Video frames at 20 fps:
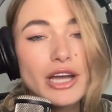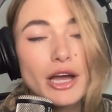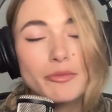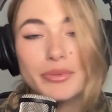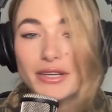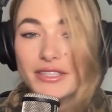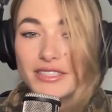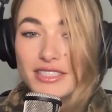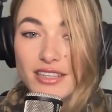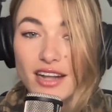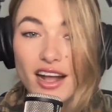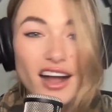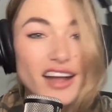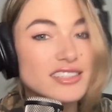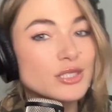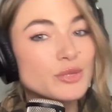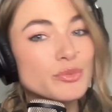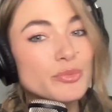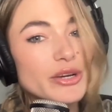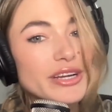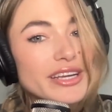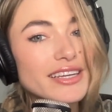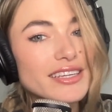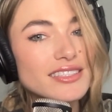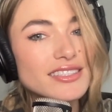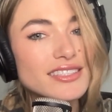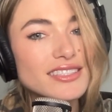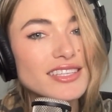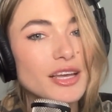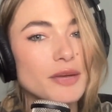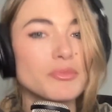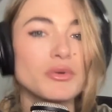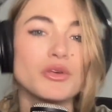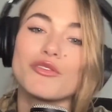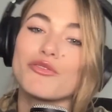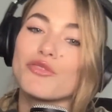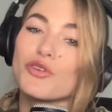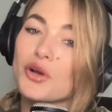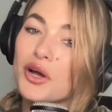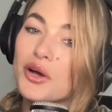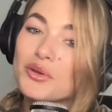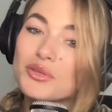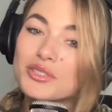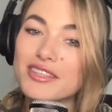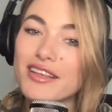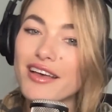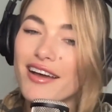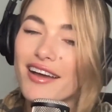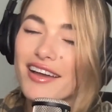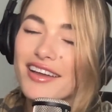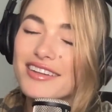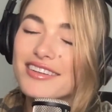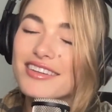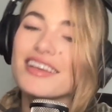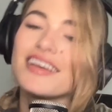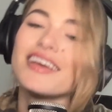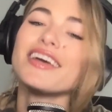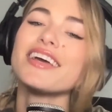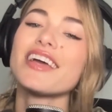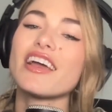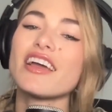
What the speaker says: abundant hot springs, a beautiful coastline,